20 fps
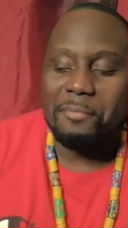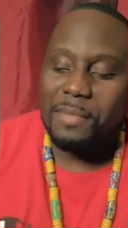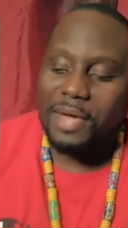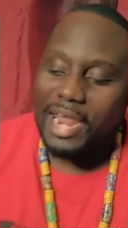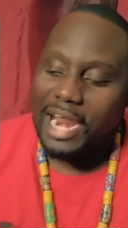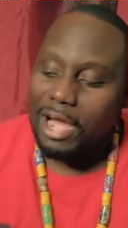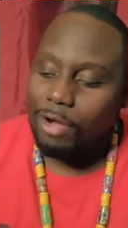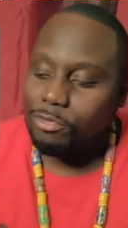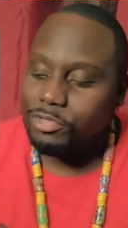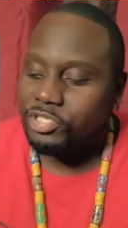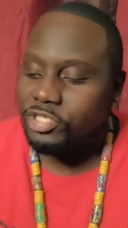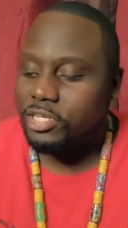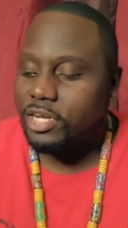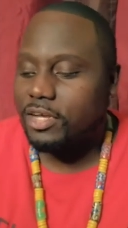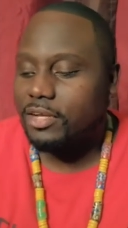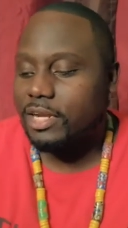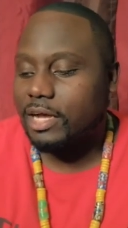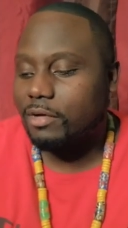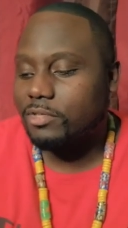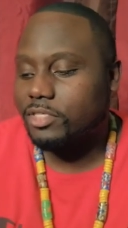man, I was
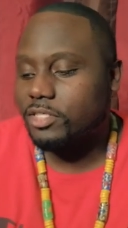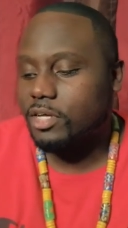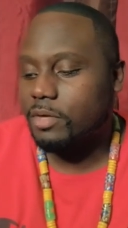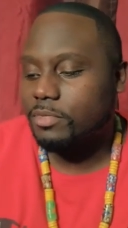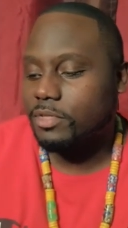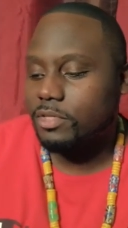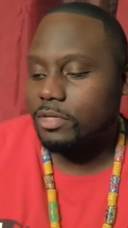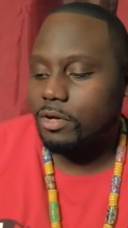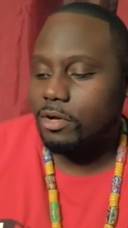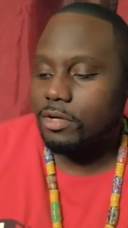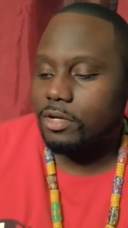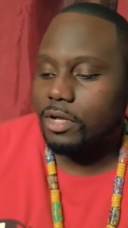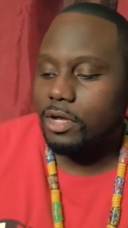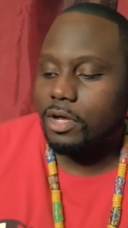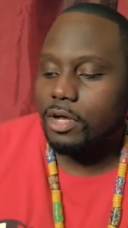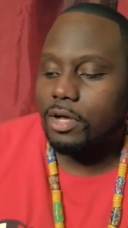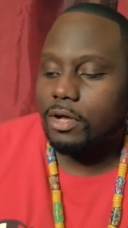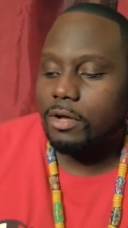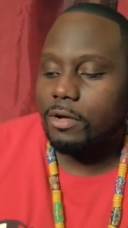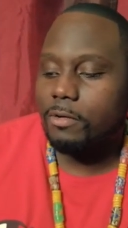checking out something on
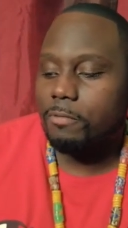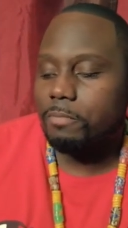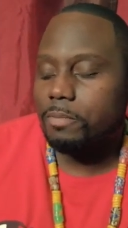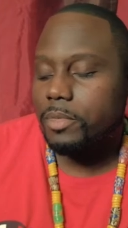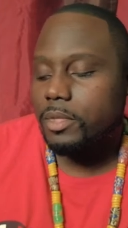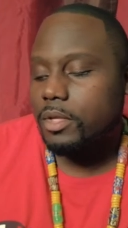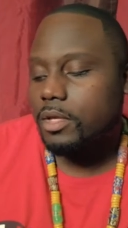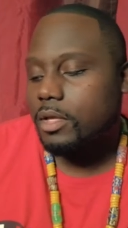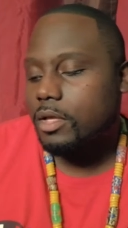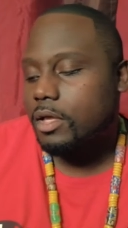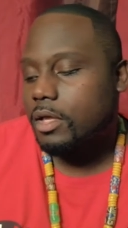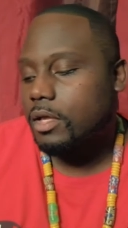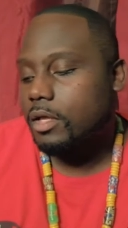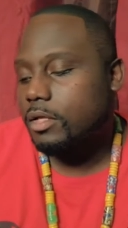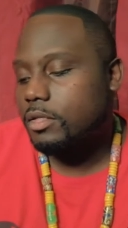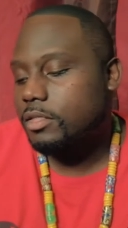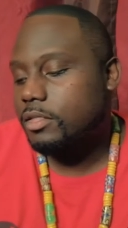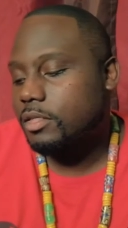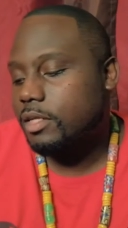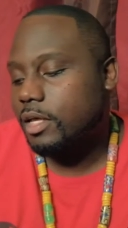um,
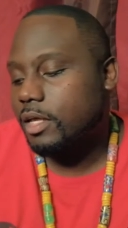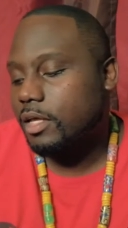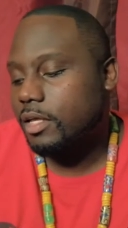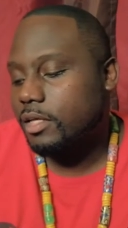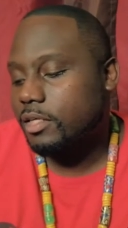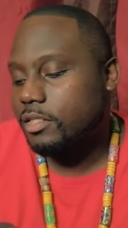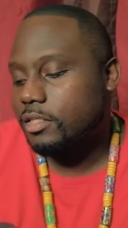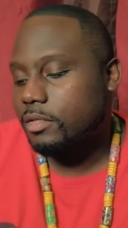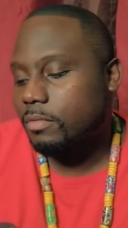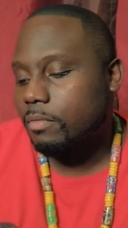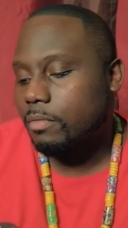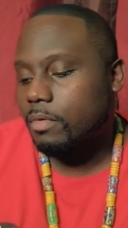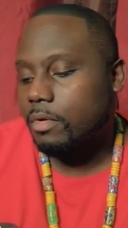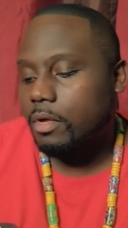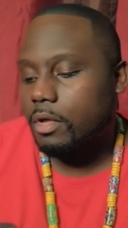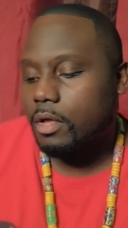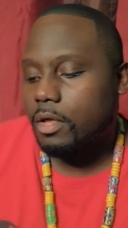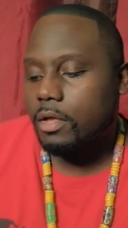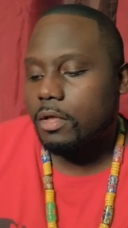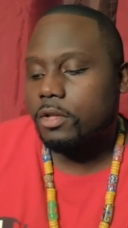today's
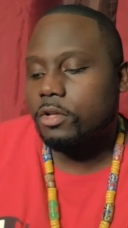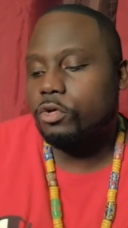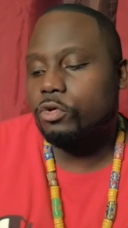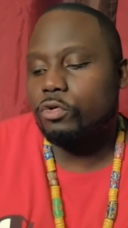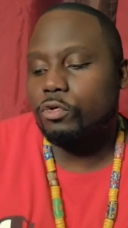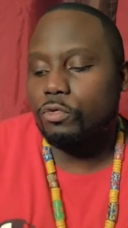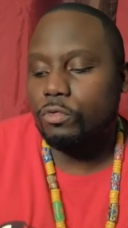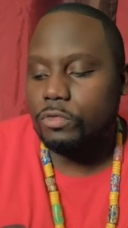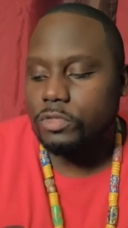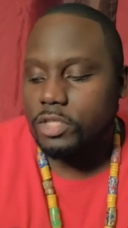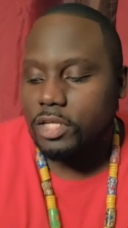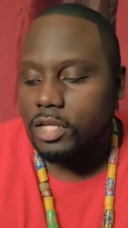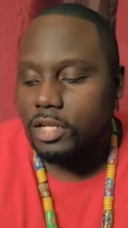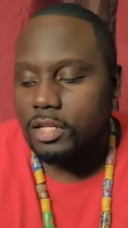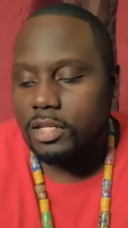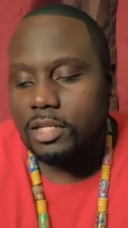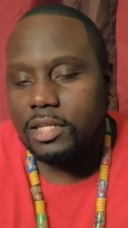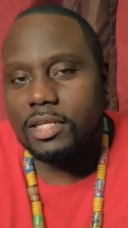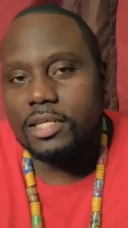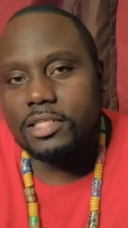news,
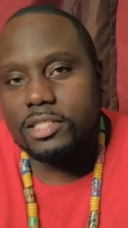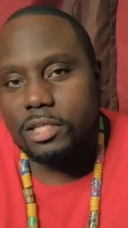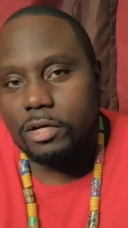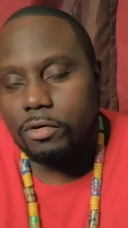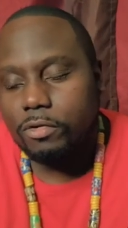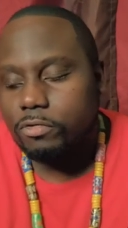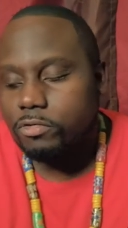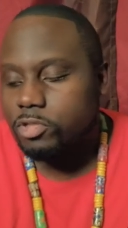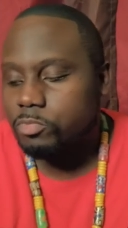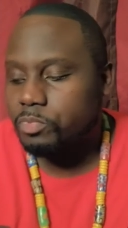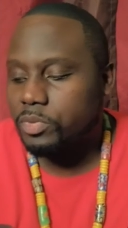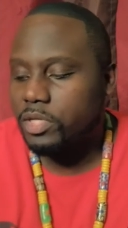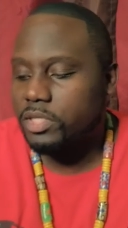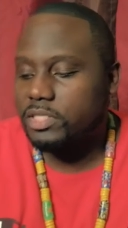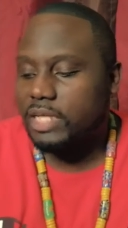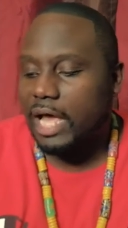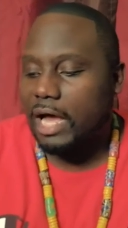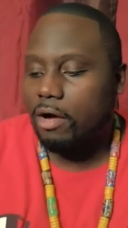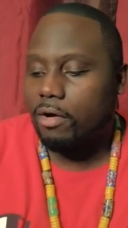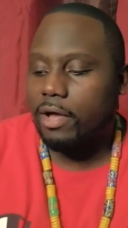and Lizzo
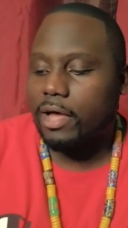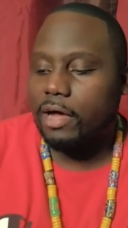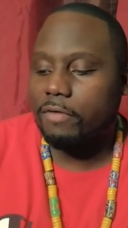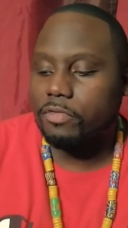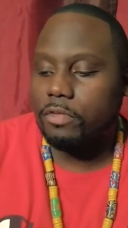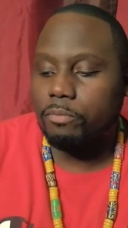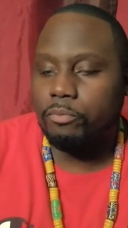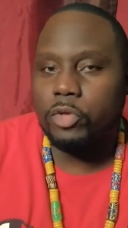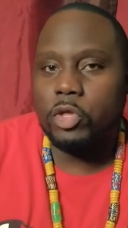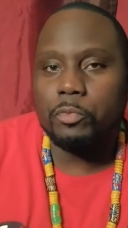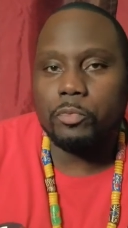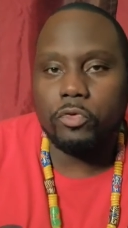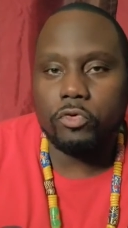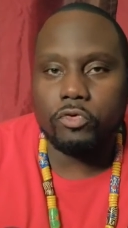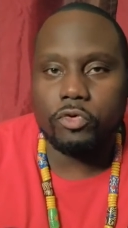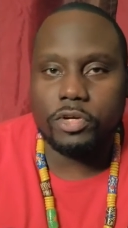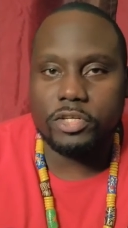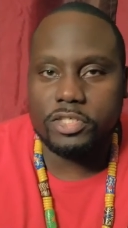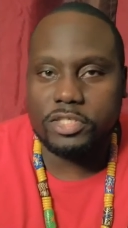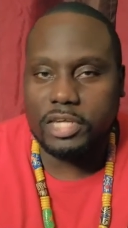speaks out after people
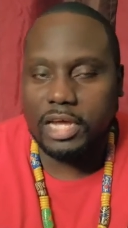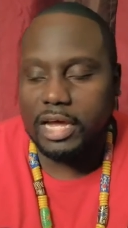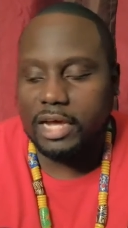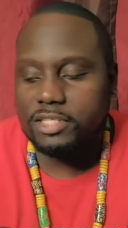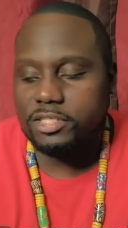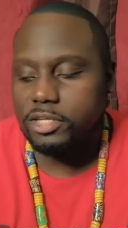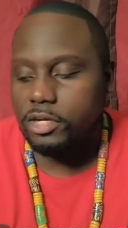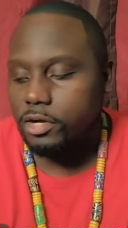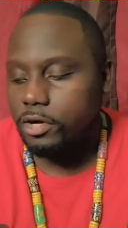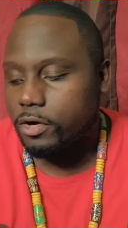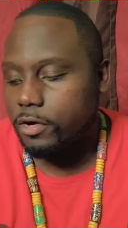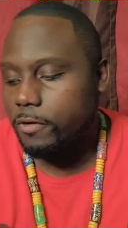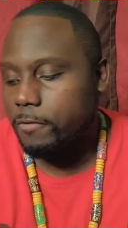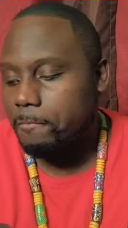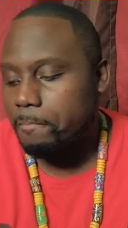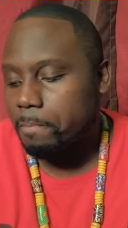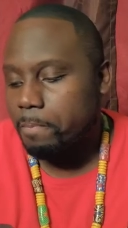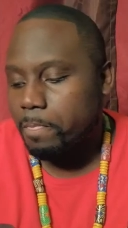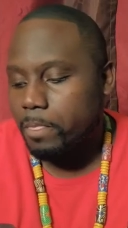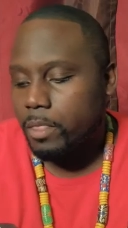criticized her
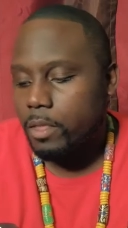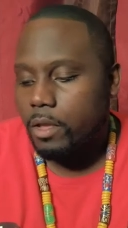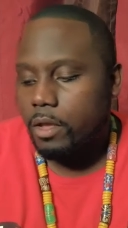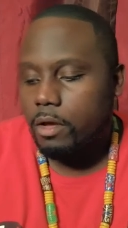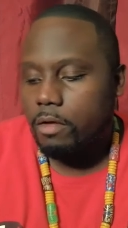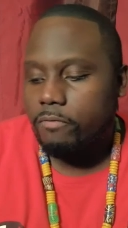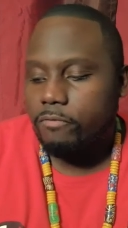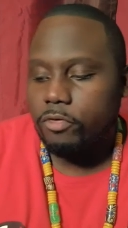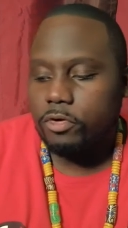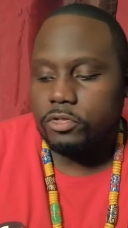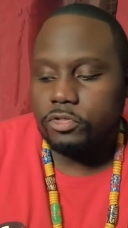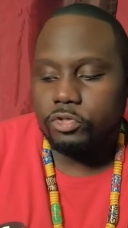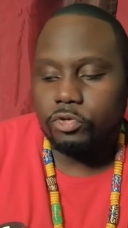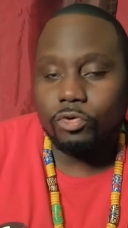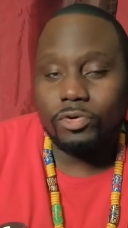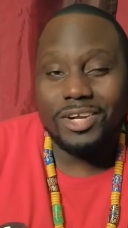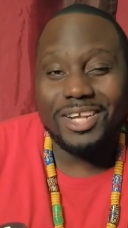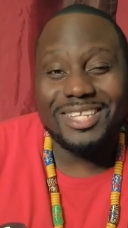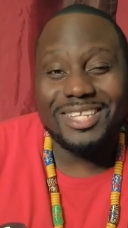for doing a